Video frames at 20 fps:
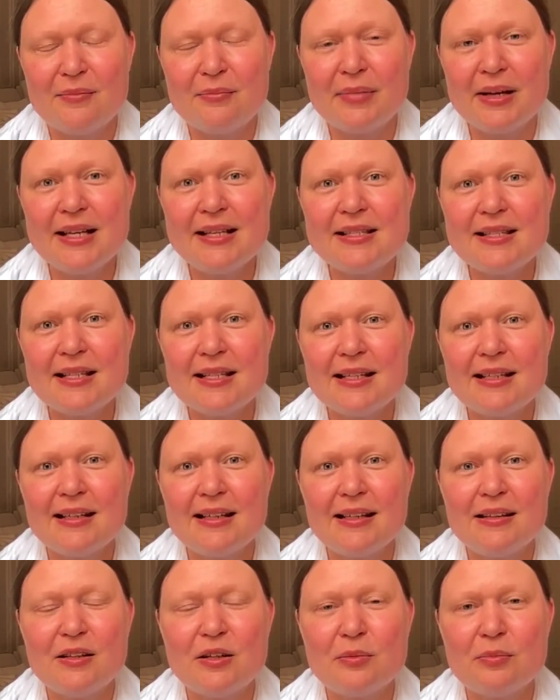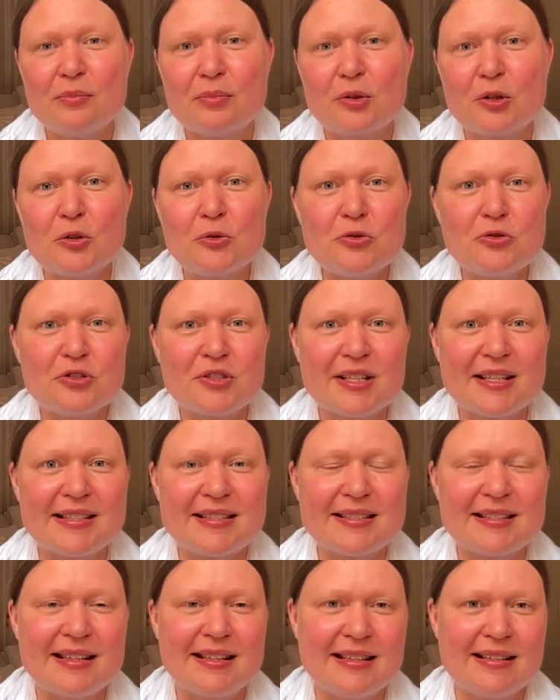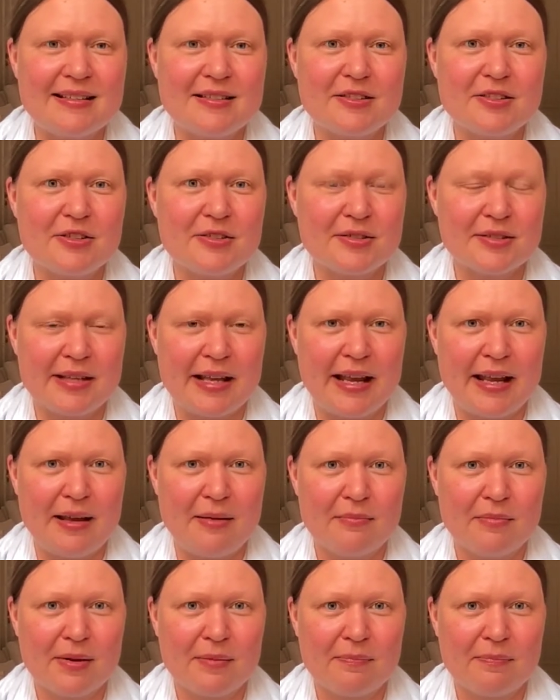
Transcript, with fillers: Basically, the process is the same